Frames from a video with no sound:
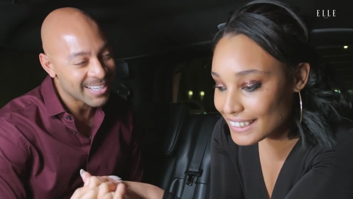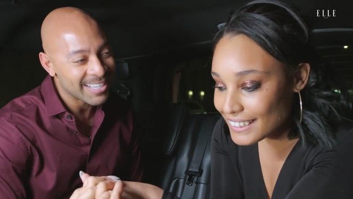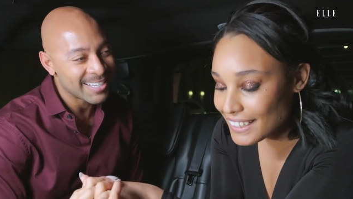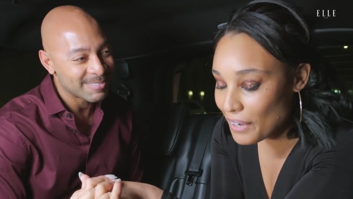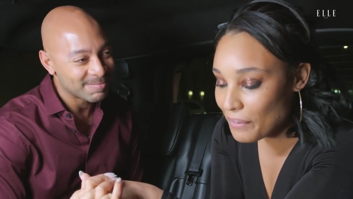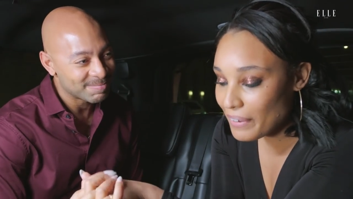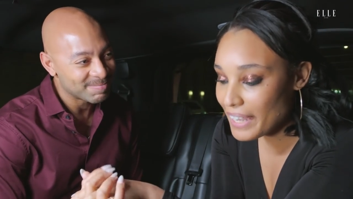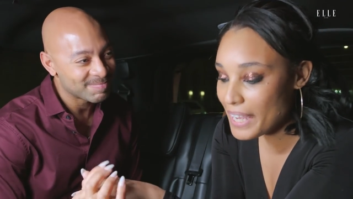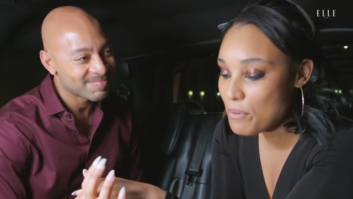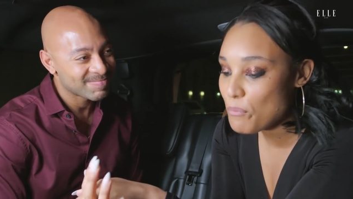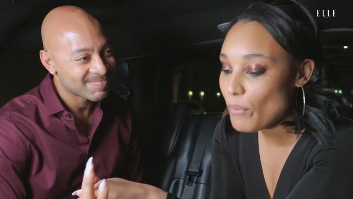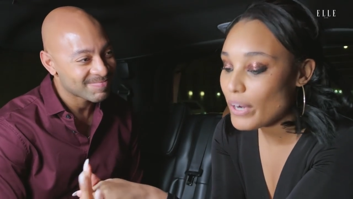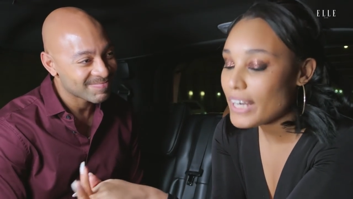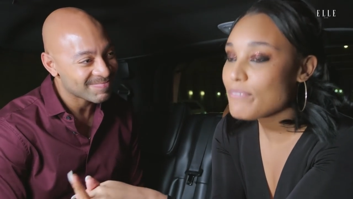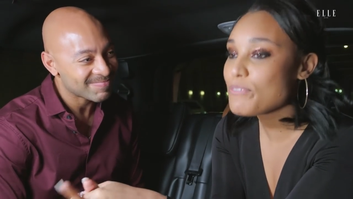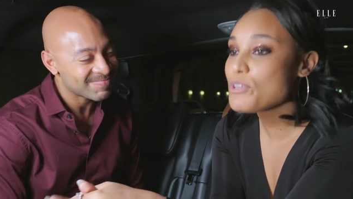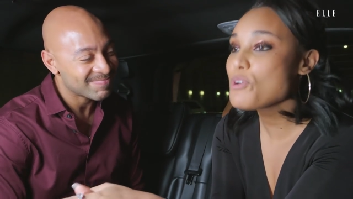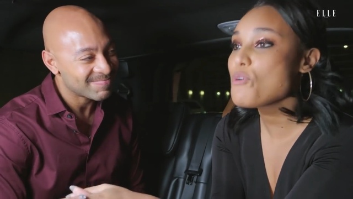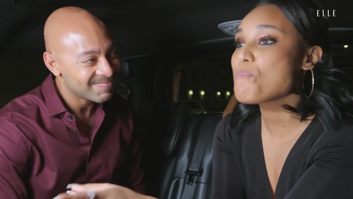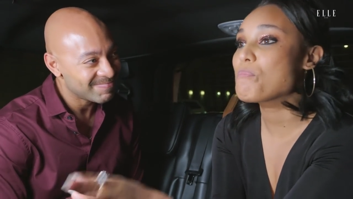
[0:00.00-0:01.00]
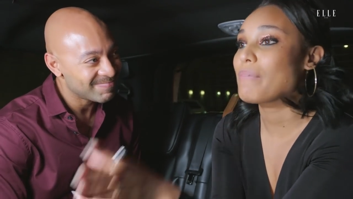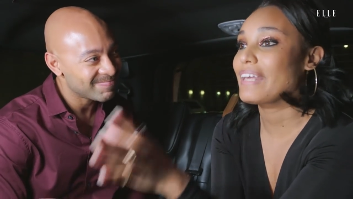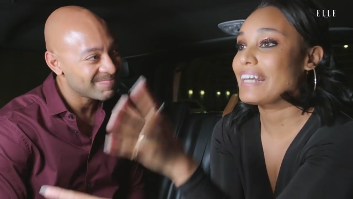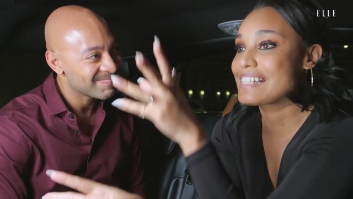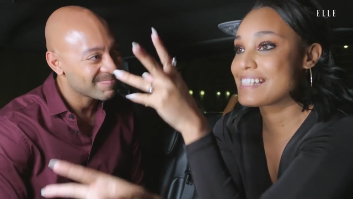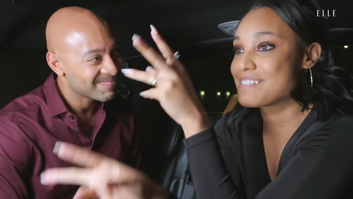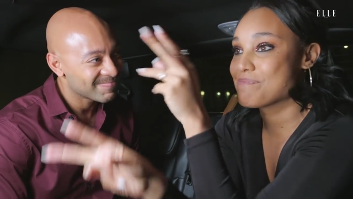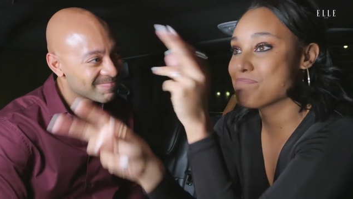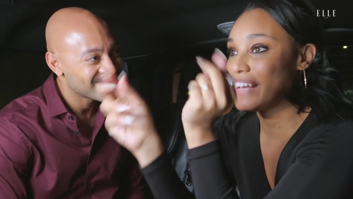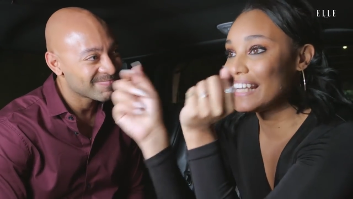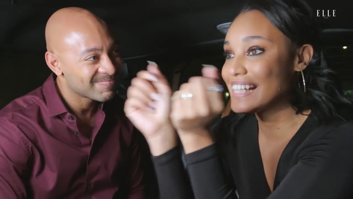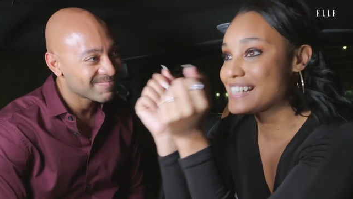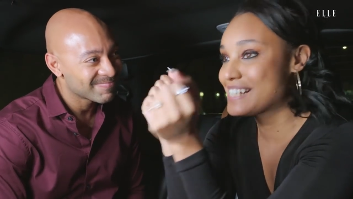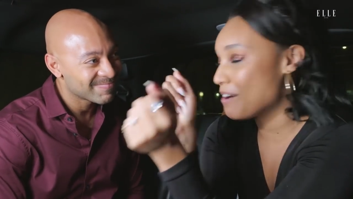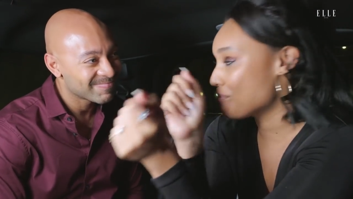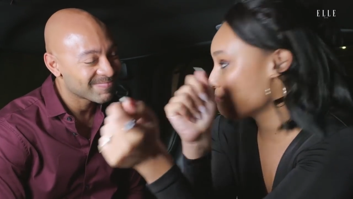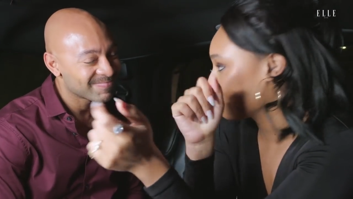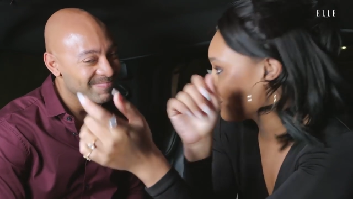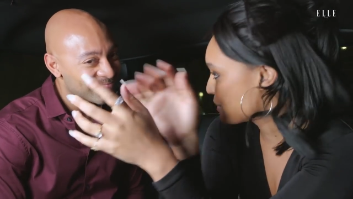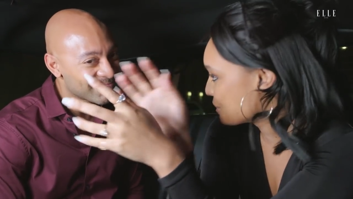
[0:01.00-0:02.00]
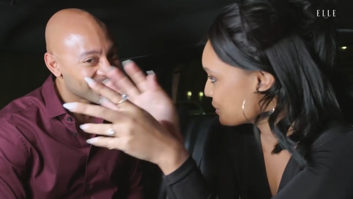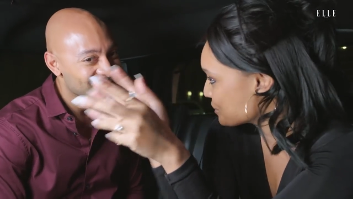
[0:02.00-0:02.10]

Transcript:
Speaker 1: Yeah. Okay. What if you mix mix up the